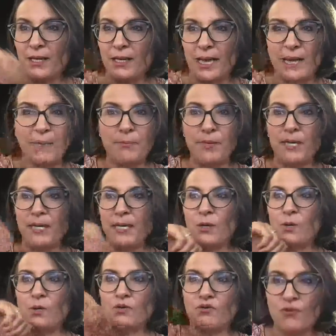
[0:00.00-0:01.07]

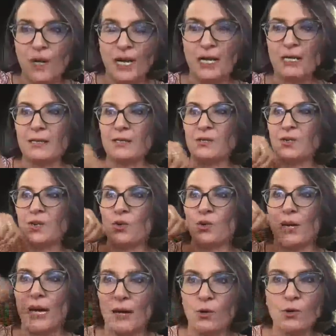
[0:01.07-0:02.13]
gambling or drugs
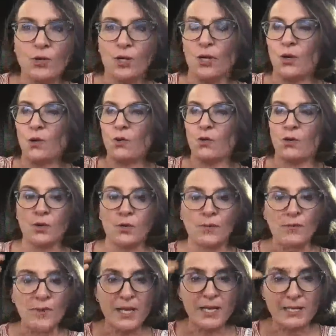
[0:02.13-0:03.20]
or alcohol, or
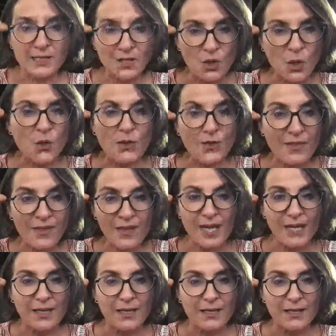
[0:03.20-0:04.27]
it's not
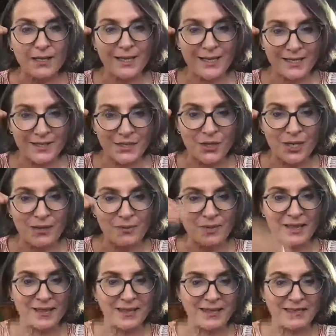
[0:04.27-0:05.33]
that
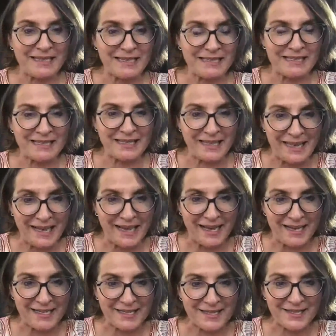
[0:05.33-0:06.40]
excitement that doesn't
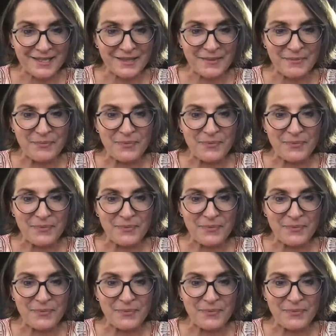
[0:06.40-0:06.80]
last.